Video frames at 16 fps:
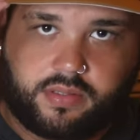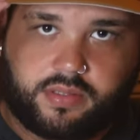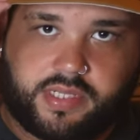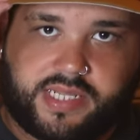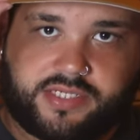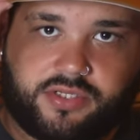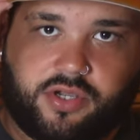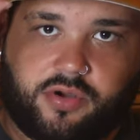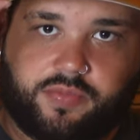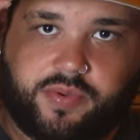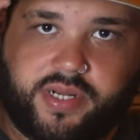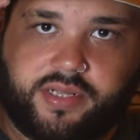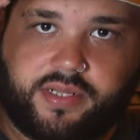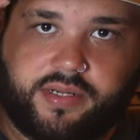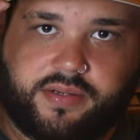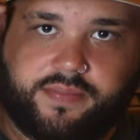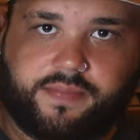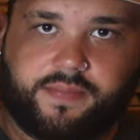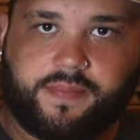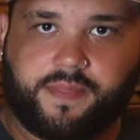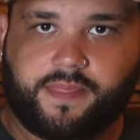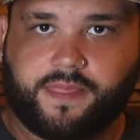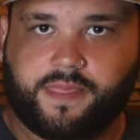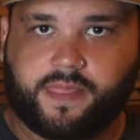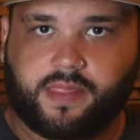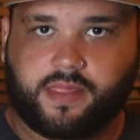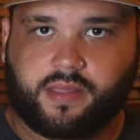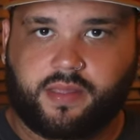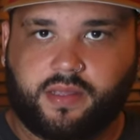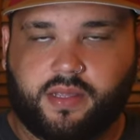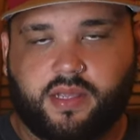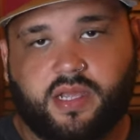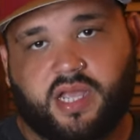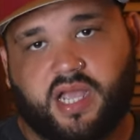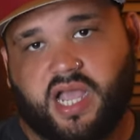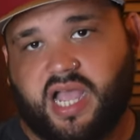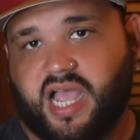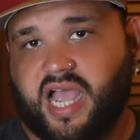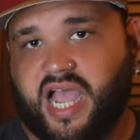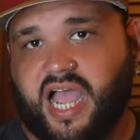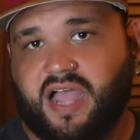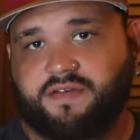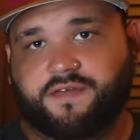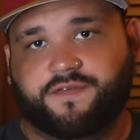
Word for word: That's dope right there. I have a